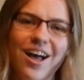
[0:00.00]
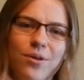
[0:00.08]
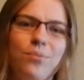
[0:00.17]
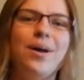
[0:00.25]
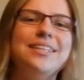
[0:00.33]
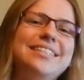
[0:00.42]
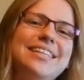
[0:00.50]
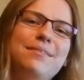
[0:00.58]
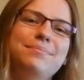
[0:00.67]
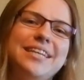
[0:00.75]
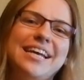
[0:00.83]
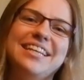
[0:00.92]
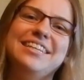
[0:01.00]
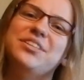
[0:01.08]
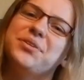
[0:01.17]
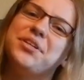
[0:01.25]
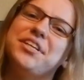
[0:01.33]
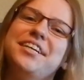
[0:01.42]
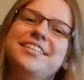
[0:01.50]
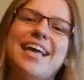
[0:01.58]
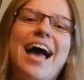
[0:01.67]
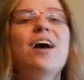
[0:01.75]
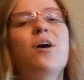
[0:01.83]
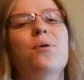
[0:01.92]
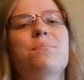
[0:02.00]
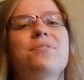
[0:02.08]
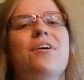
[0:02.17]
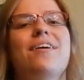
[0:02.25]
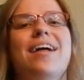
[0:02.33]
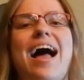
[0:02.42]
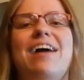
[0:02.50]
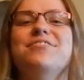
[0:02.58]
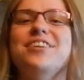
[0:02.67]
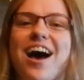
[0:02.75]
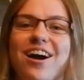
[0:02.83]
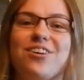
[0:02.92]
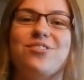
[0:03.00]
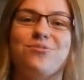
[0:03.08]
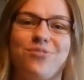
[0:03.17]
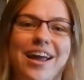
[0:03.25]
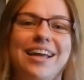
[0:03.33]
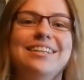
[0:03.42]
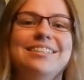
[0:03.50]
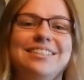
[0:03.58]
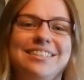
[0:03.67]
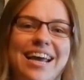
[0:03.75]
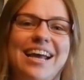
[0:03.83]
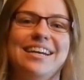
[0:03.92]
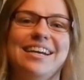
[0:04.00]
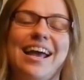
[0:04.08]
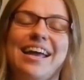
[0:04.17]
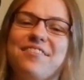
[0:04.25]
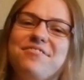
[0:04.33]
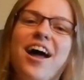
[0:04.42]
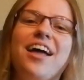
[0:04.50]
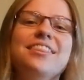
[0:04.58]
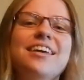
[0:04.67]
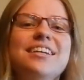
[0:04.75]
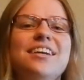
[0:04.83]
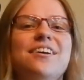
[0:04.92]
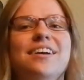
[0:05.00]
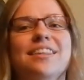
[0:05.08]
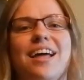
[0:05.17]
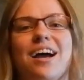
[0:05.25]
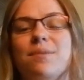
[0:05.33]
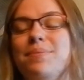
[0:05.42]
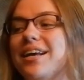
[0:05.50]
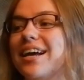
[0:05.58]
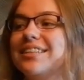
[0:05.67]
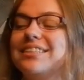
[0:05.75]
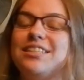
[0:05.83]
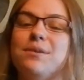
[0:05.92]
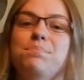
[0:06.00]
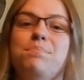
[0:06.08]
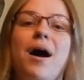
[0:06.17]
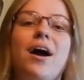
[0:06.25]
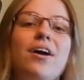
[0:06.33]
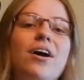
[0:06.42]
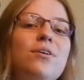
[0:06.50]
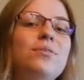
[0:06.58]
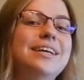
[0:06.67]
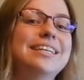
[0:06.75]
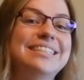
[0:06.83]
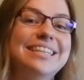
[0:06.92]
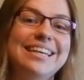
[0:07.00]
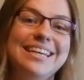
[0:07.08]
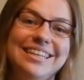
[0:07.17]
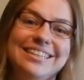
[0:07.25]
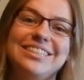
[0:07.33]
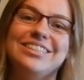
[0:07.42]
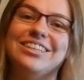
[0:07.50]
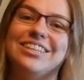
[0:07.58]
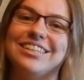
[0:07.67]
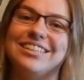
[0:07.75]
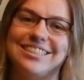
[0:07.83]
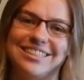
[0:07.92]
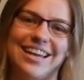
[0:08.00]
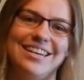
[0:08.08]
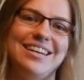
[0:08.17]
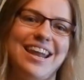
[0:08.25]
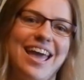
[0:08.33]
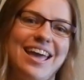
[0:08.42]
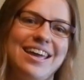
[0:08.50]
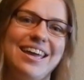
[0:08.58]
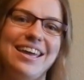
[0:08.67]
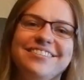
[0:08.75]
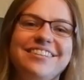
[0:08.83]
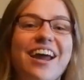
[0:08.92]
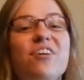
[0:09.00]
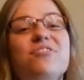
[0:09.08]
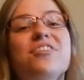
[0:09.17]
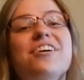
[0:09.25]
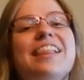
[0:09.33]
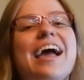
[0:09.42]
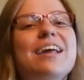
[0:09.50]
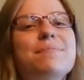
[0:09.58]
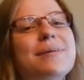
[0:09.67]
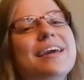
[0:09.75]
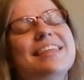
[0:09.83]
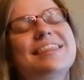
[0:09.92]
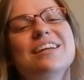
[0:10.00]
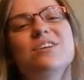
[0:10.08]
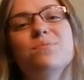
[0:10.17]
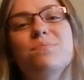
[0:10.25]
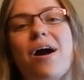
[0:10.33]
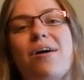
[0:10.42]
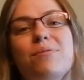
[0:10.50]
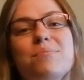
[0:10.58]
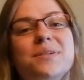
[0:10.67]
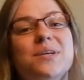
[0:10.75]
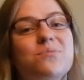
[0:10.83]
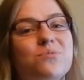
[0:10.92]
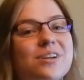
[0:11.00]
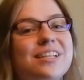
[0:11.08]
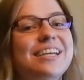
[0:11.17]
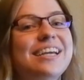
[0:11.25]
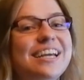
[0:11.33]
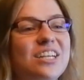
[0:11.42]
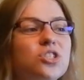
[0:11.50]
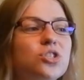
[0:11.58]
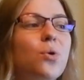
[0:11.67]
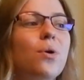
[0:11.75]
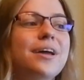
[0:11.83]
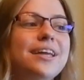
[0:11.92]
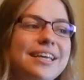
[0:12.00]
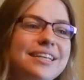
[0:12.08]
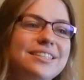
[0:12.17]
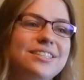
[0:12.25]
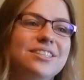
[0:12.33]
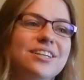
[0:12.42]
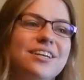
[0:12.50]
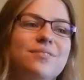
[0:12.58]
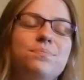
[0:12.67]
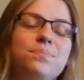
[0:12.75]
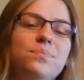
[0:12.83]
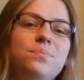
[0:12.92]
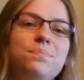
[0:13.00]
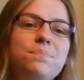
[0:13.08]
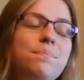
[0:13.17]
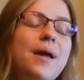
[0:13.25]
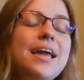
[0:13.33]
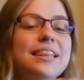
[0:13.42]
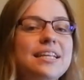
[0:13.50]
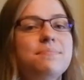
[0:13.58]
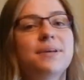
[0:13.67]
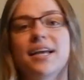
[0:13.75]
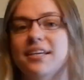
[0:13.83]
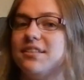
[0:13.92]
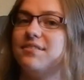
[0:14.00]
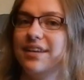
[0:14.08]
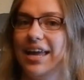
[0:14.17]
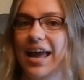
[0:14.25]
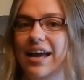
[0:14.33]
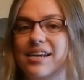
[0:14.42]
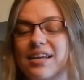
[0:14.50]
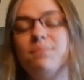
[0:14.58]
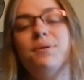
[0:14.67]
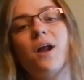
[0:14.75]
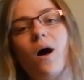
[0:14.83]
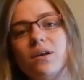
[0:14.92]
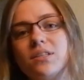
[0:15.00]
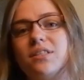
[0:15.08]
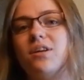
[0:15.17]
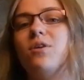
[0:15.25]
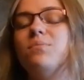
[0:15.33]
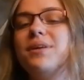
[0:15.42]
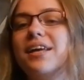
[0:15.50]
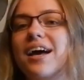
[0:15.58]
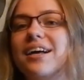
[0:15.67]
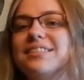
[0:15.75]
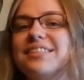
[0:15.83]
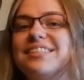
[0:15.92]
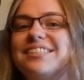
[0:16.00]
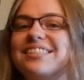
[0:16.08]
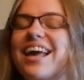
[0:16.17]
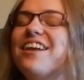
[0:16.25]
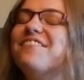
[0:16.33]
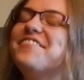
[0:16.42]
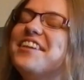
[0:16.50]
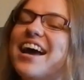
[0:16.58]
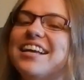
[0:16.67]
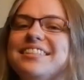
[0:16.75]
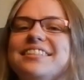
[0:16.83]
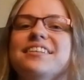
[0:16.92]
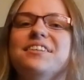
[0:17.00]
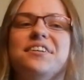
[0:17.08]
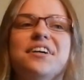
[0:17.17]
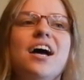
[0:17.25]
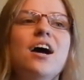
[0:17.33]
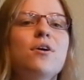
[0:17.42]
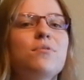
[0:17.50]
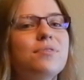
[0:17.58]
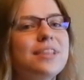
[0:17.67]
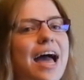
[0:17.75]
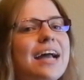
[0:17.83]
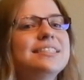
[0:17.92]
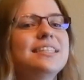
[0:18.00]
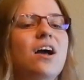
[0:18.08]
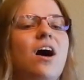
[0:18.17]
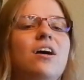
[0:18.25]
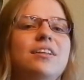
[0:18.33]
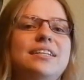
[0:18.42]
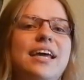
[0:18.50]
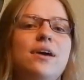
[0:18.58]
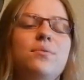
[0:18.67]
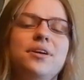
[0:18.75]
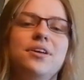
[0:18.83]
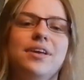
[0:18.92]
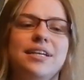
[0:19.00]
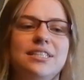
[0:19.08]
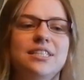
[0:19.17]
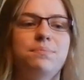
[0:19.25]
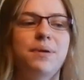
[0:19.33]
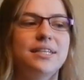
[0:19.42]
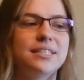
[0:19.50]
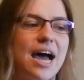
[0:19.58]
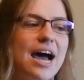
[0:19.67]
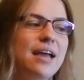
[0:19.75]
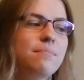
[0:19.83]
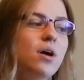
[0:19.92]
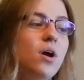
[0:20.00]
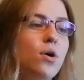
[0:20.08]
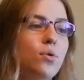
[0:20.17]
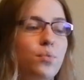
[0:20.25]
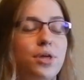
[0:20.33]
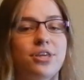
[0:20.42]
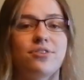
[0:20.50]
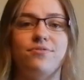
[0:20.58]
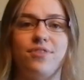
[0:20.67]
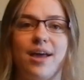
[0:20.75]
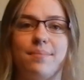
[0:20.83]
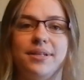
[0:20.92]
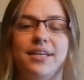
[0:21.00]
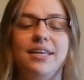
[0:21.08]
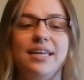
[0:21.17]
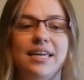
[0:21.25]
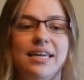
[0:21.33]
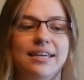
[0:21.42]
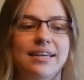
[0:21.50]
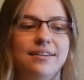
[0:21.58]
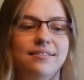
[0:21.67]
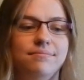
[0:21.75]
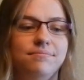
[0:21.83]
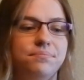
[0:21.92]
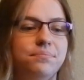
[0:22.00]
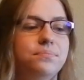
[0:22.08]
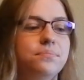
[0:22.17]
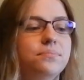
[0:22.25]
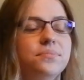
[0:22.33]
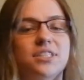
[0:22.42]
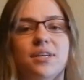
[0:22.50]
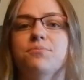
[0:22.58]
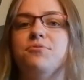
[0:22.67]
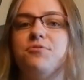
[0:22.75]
What's up, Daily Doodlers? I hope you're all having a great day today. If not, then you're in luck because tomorrow is Easter Sunday. Now, if you're like me, then you probably really enjoy Easter. Mainly because of the candy, but also because it's kind of a nice little relaxing holiday where you get to spend time with your family eating some